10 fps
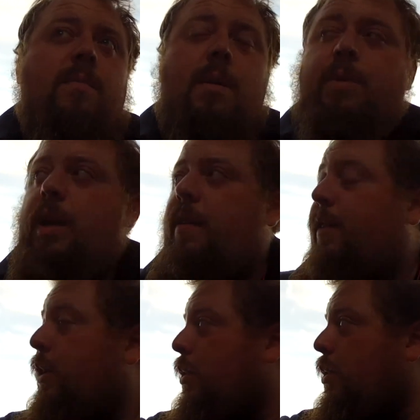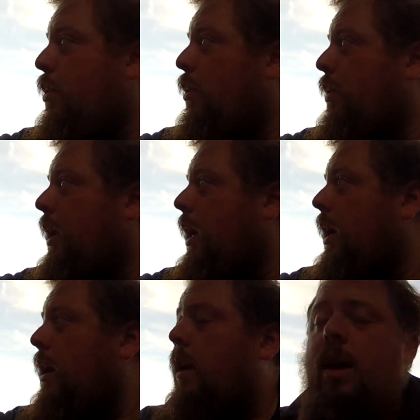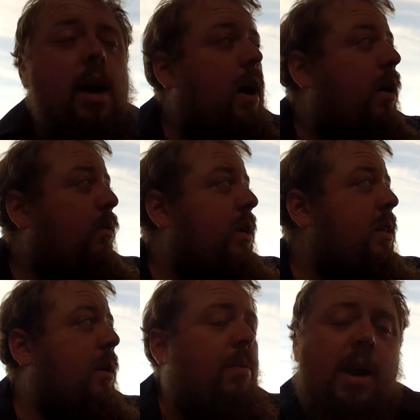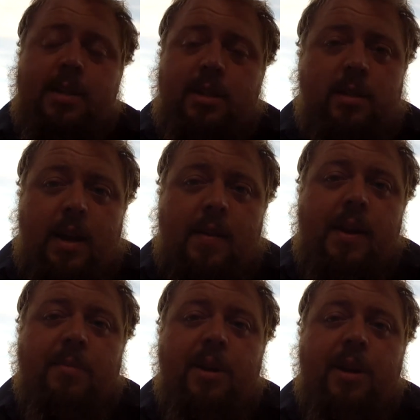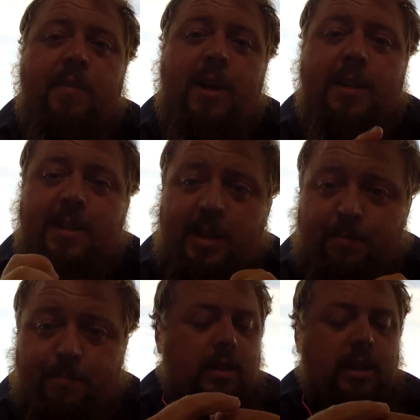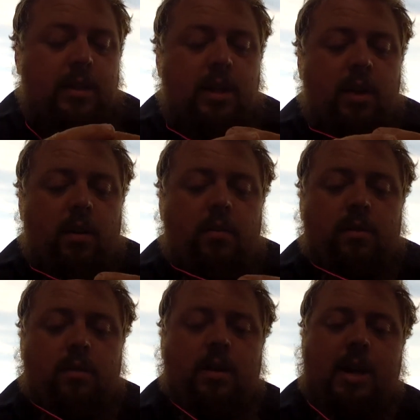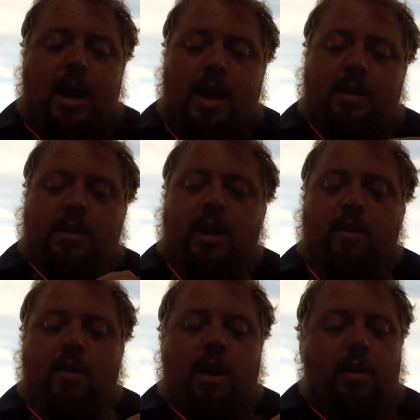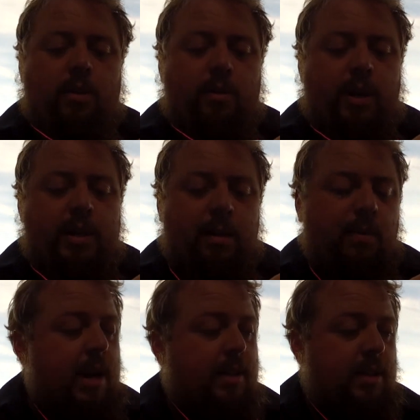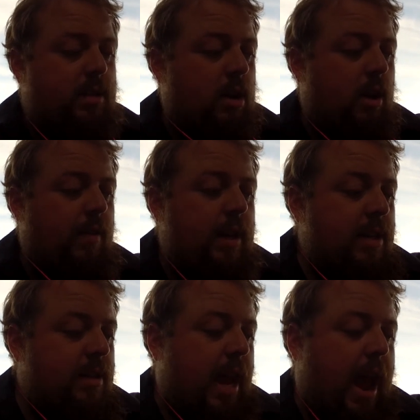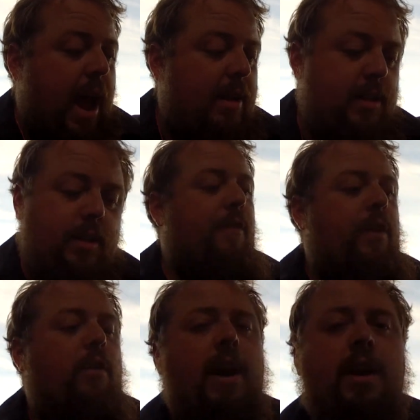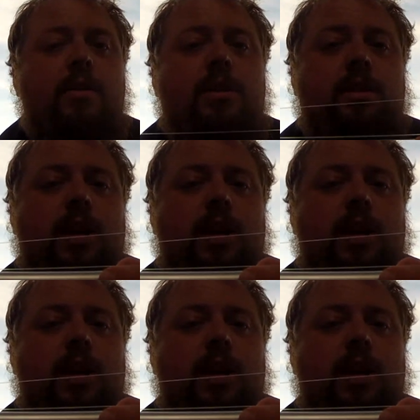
I'm going to give you the retail prices, and then I'm going to give you guys a tip. Sixgill has their regular retail prices on these for the Kratos is